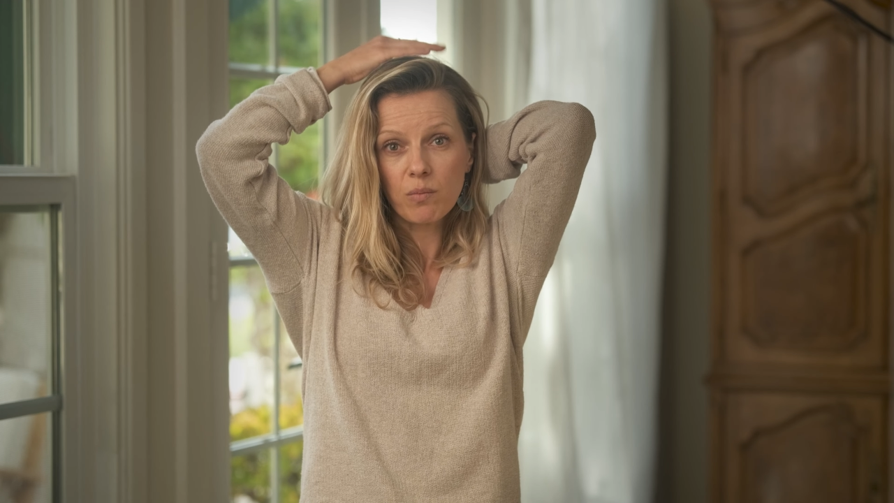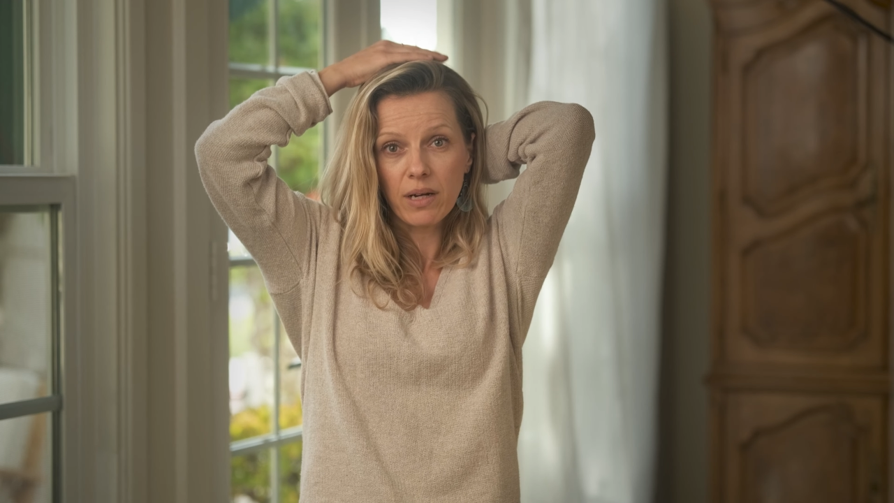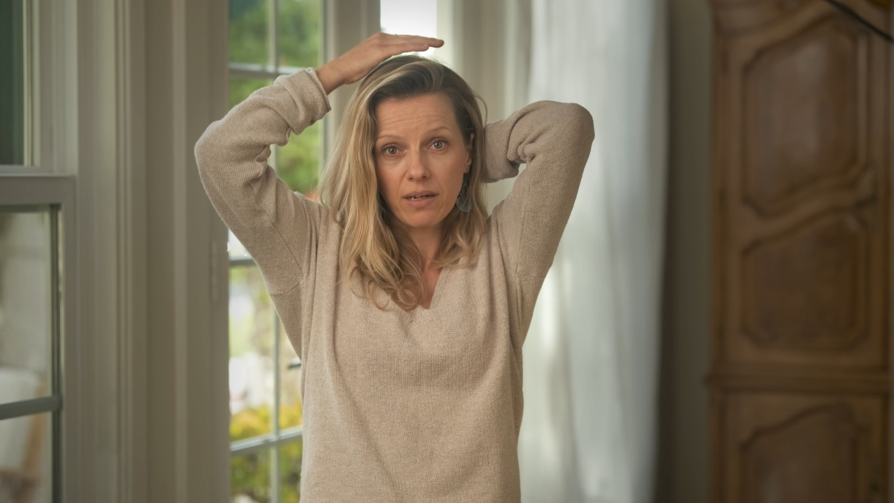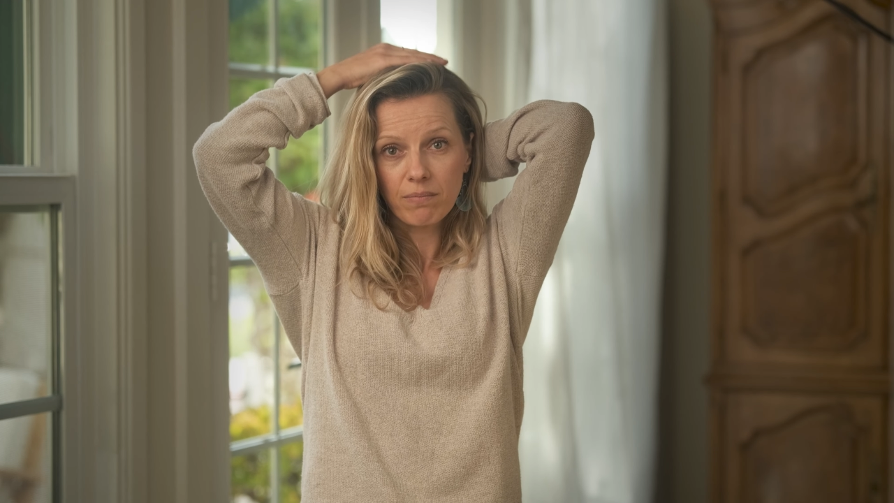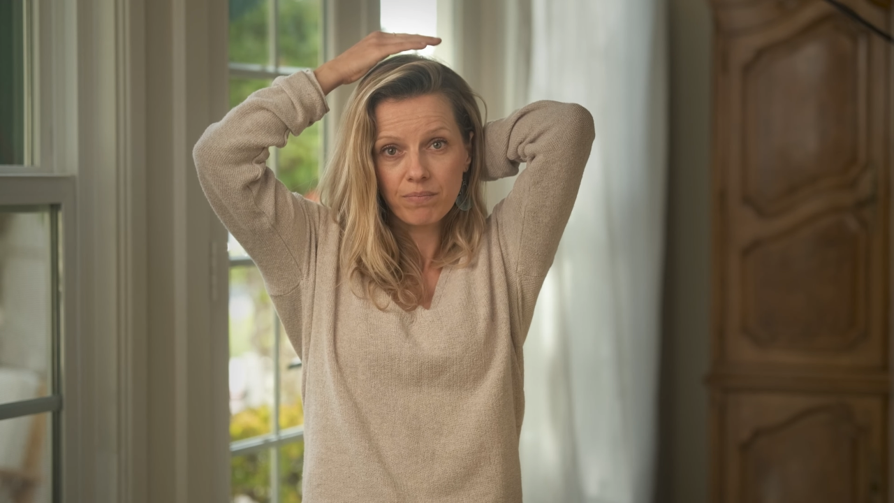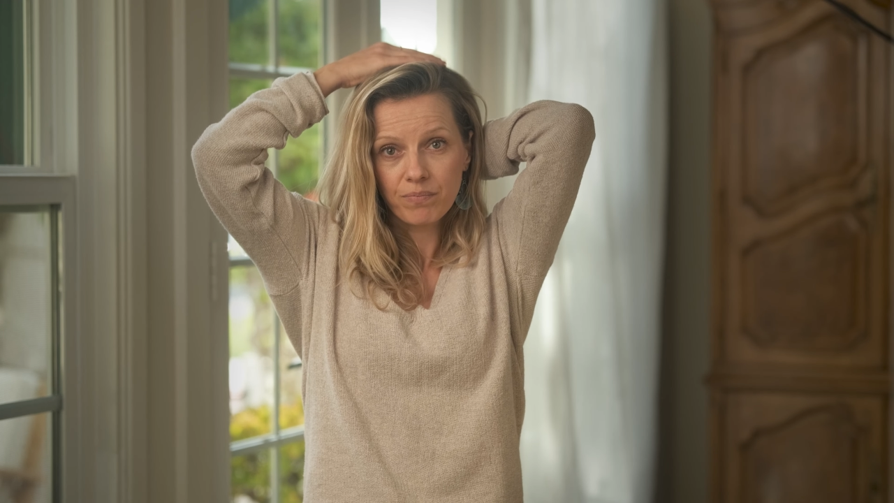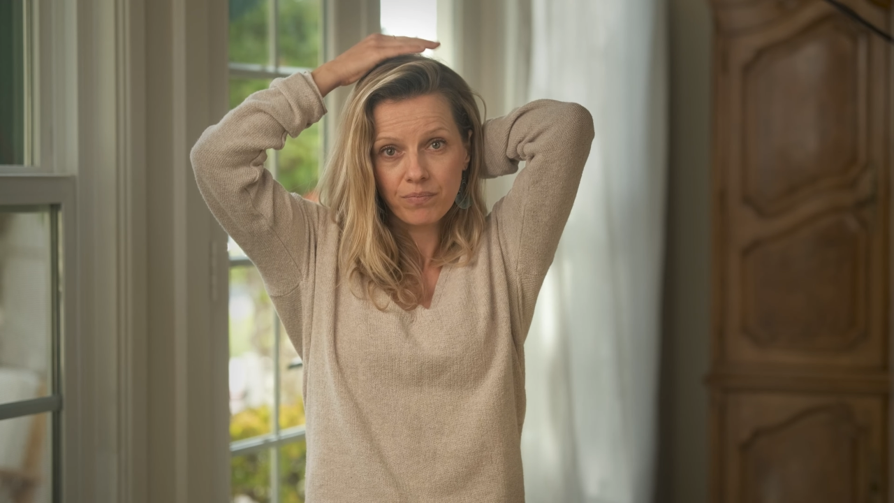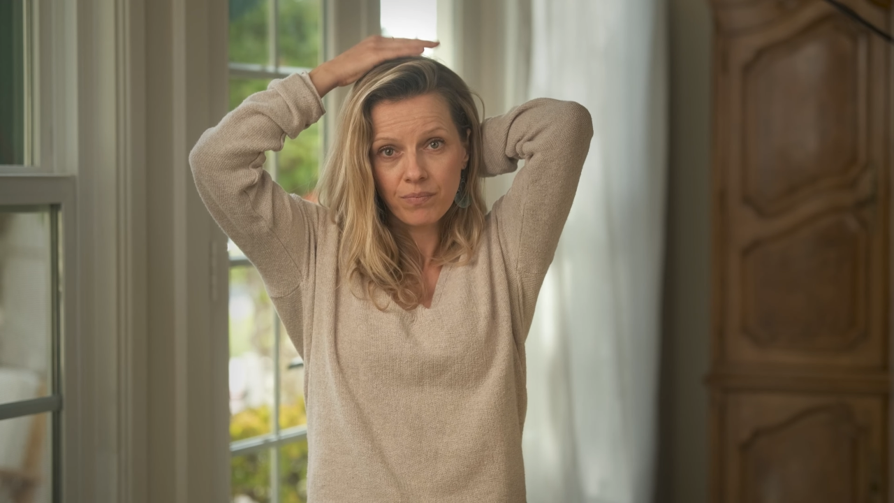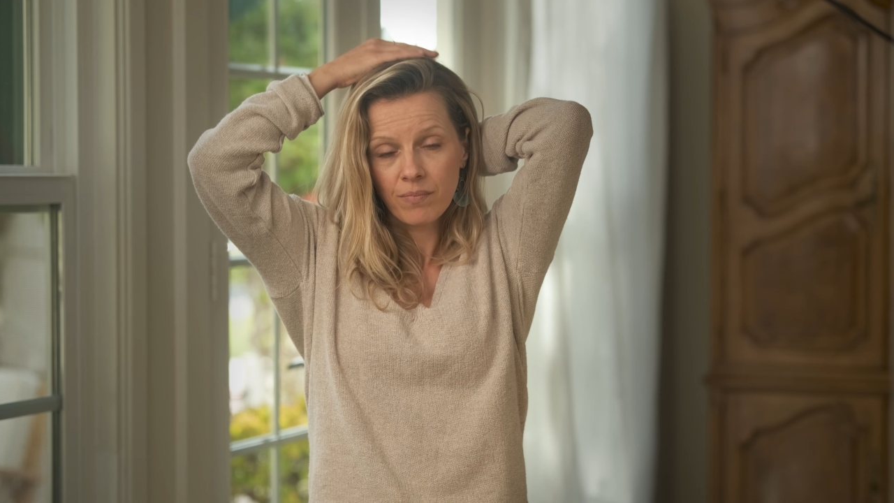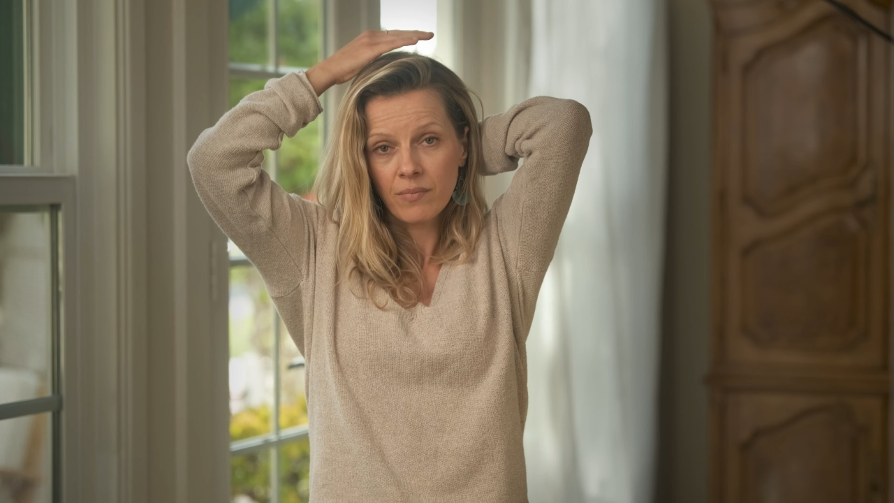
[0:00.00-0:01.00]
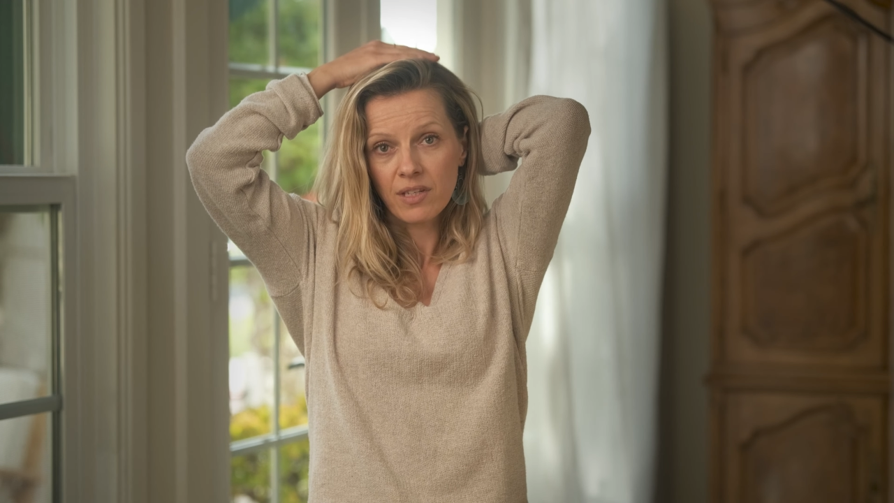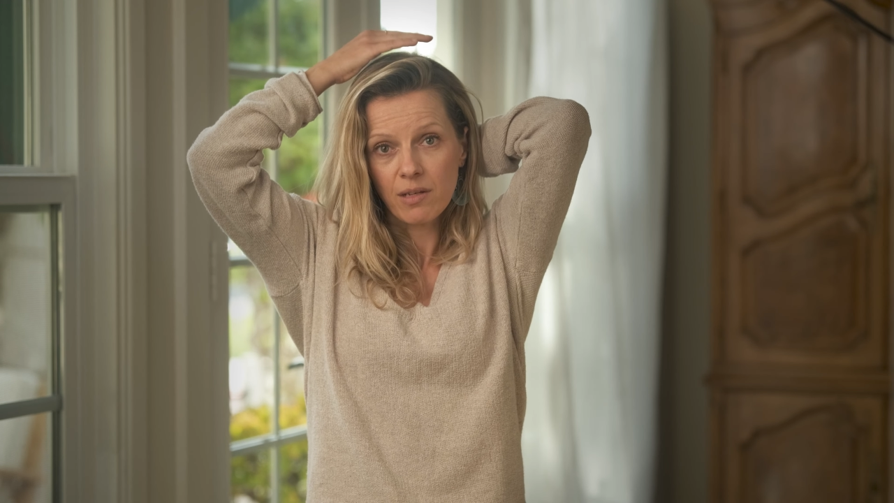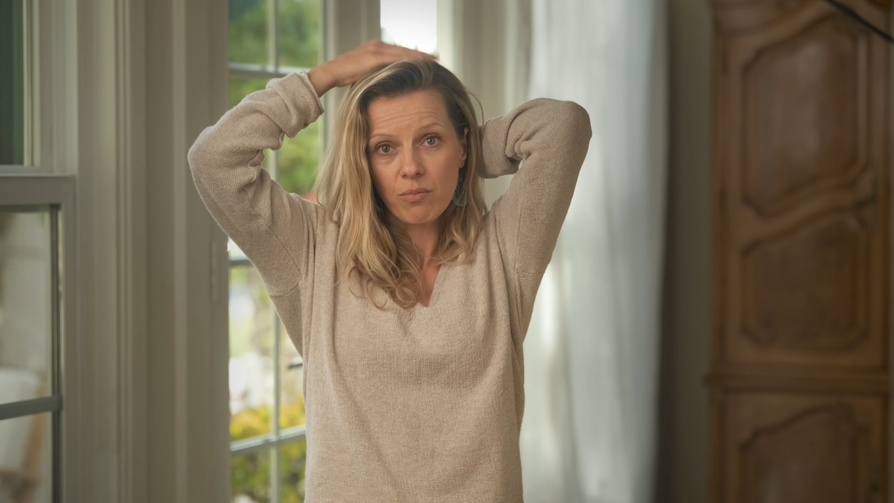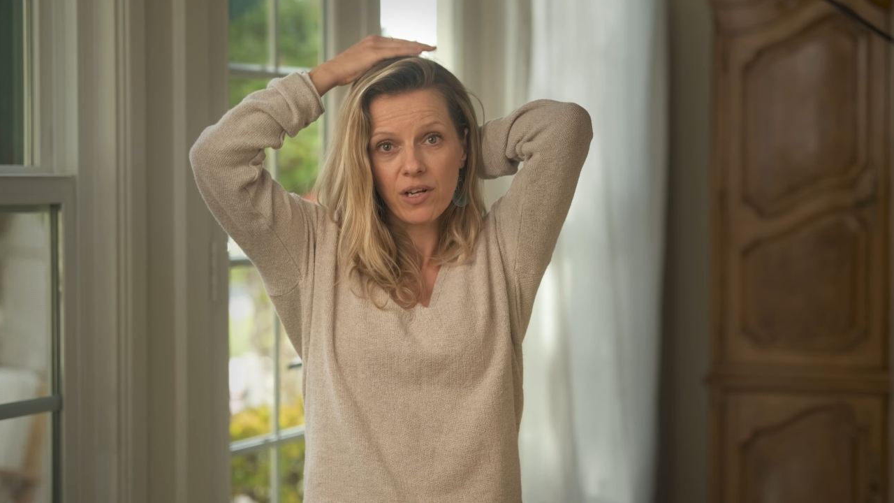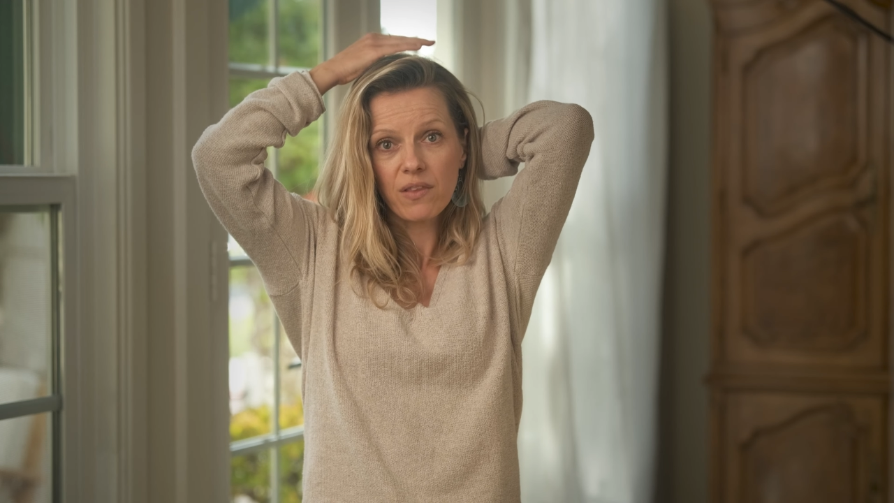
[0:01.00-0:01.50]
brain.
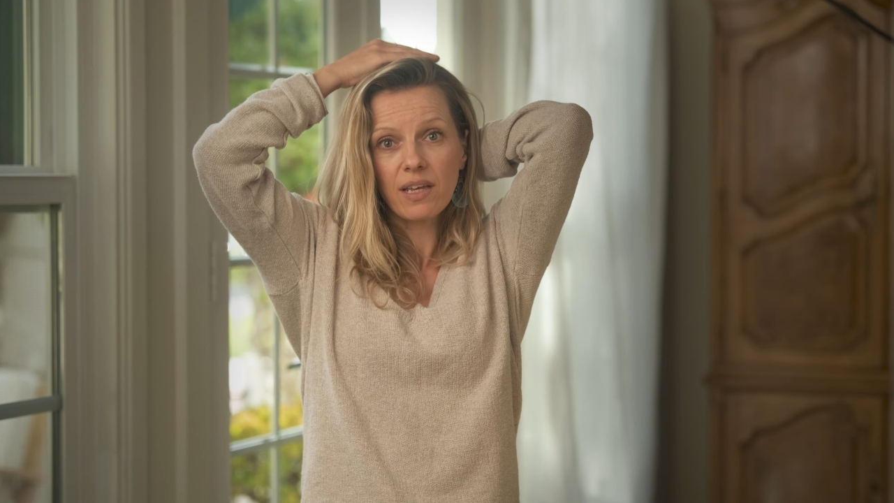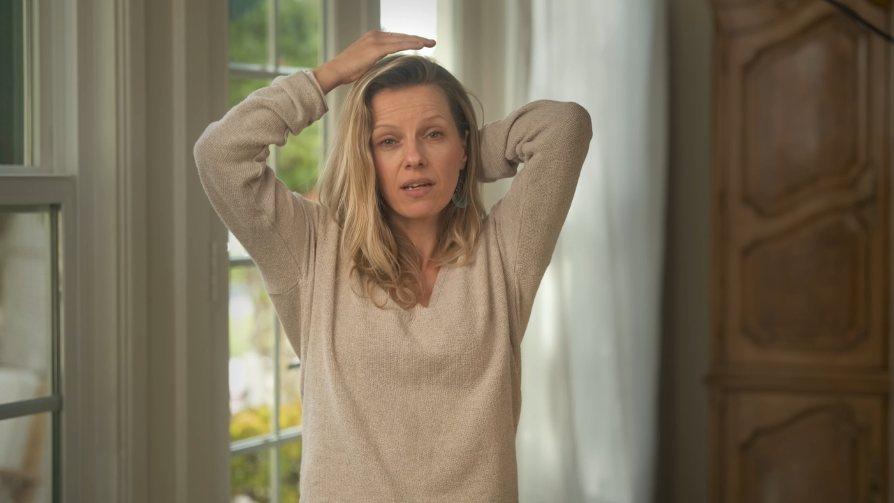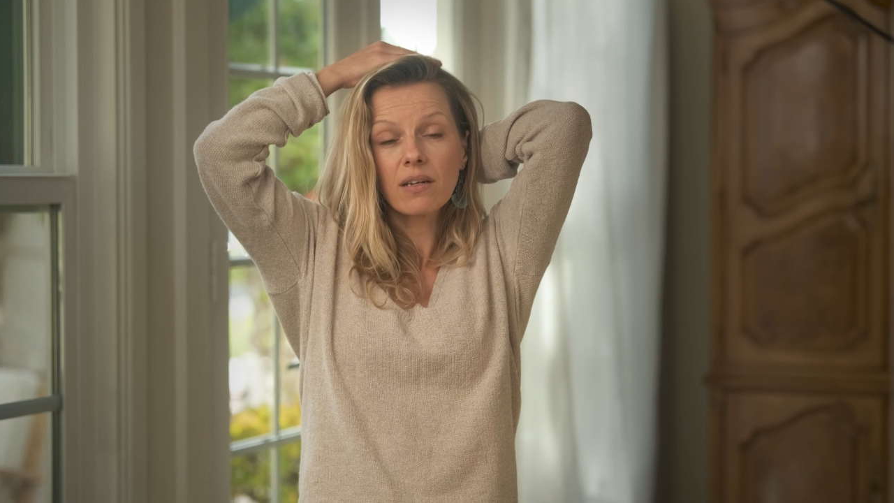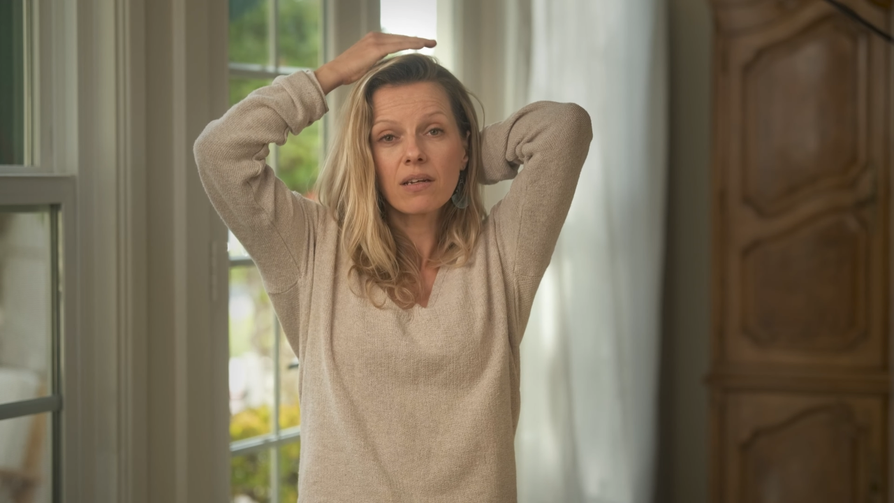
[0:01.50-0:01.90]
Deep breath in,